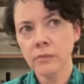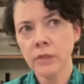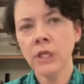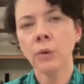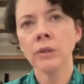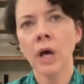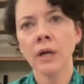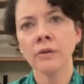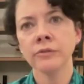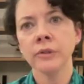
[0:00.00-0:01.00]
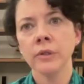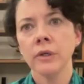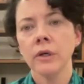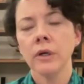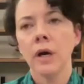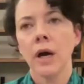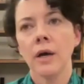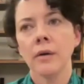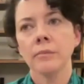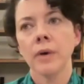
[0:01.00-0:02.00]
you know, a lot of
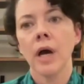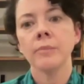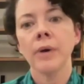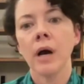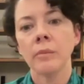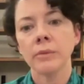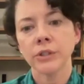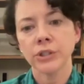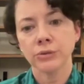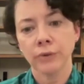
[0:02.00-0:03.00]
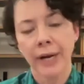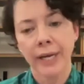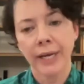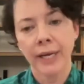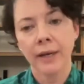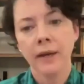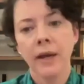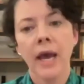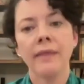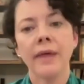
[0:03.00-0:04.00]
unpublished writing,
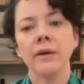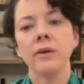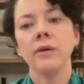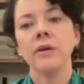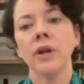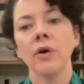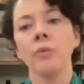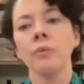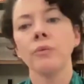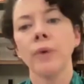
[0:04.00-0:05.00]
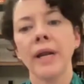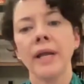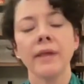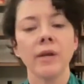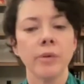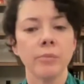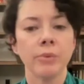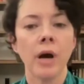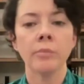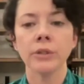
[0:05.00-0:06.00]
and then, you know, writing that had been
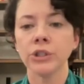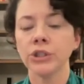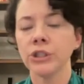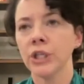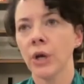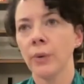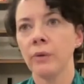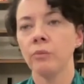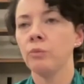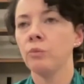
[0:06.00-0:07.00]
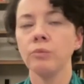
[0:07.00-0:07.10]
published, you know, in,